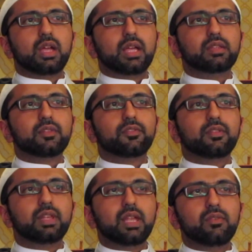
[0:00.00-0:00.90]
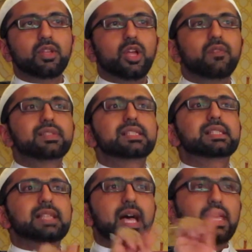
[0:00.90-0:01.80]
at the level of
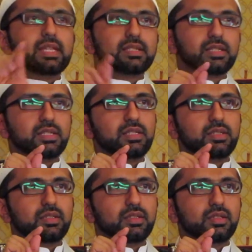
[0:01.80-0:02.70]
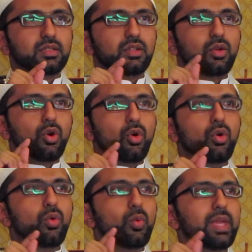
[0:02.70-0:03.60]
society,
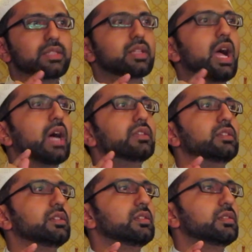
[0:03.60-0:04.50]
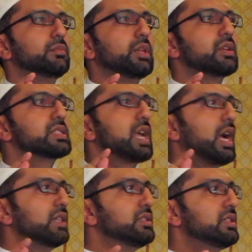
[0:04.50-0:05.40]
go with adl, because
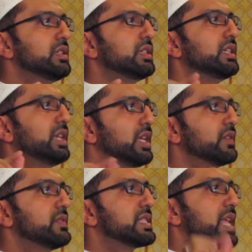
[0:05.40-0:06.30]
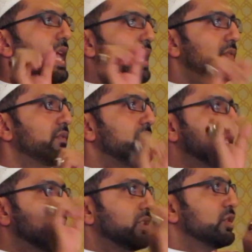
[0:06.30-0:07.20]
adl gives every
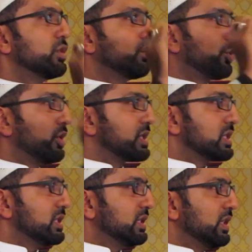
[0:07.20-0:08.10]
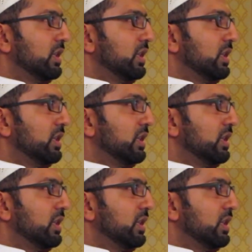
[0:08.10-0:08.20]
single person